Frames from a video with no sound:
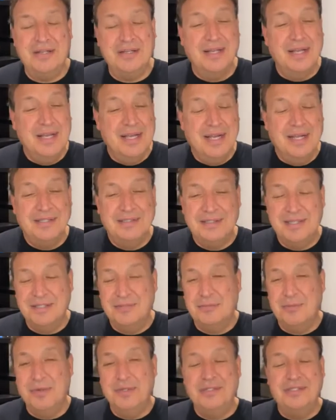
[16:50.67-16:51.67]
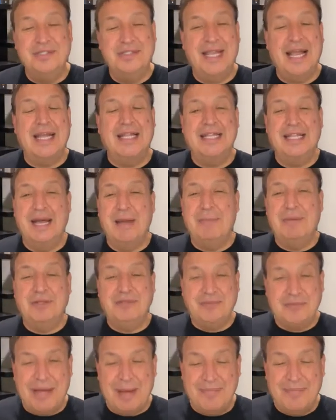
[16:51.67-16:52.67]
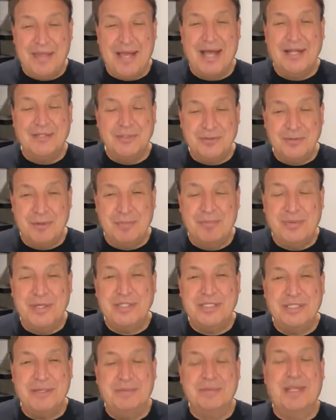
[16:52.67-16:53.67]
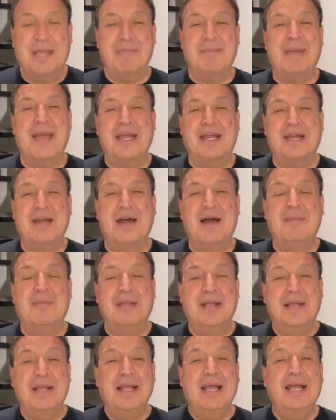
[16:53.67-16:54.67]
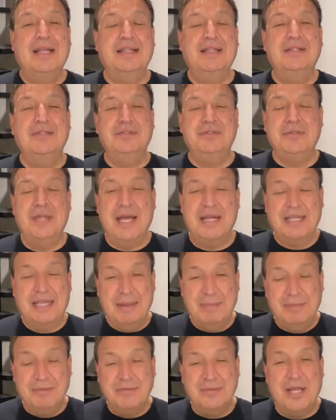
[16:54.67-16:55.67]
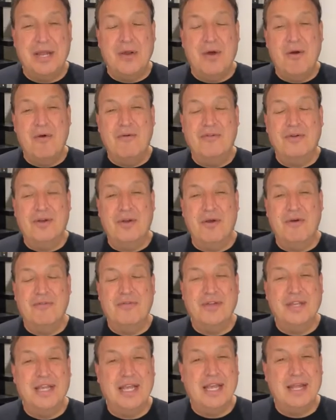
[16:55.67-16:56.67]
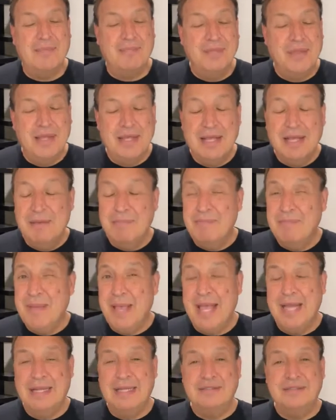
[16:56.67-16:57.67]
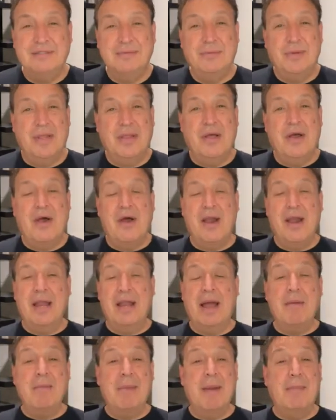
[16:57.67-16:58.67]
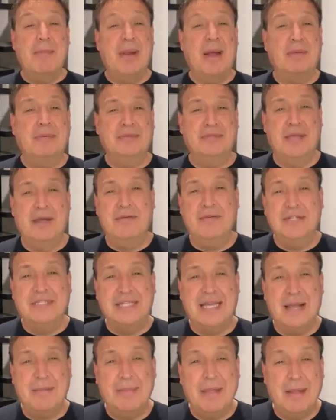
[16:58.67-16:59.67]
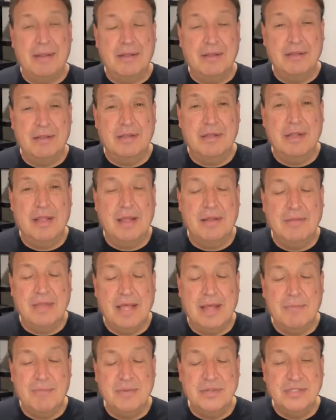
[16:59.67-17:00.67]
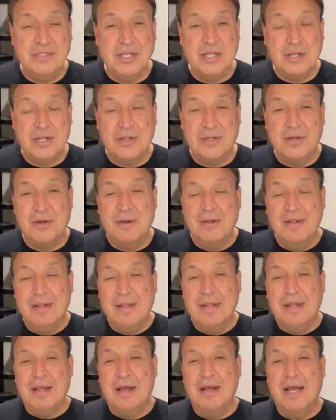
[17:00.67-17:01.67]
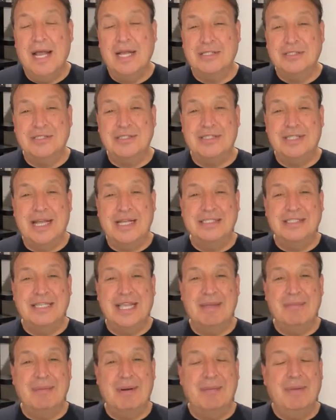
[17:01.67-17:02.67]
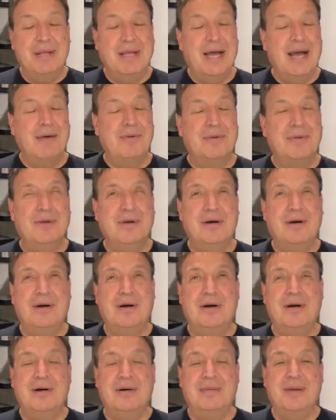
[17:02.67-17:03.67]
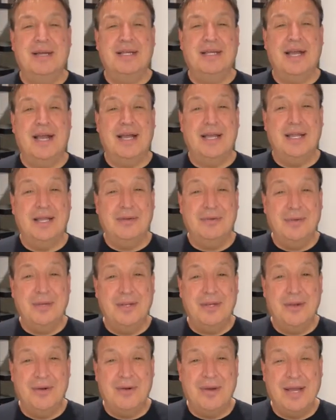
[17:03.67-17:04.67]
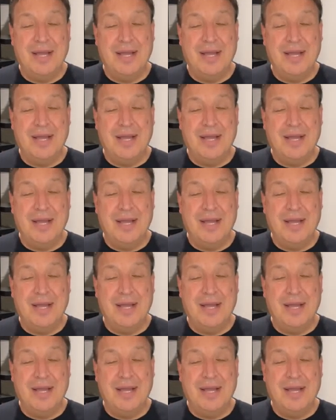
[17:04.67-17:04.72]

It, it says where you stand up, you drop down, do a push up, get back up, and then do that. Keep doing that over and over again. Man, that's the one of the hard. I remember I was every time that that, that particular uh, exercise came up, I would go, oh my God, here we go.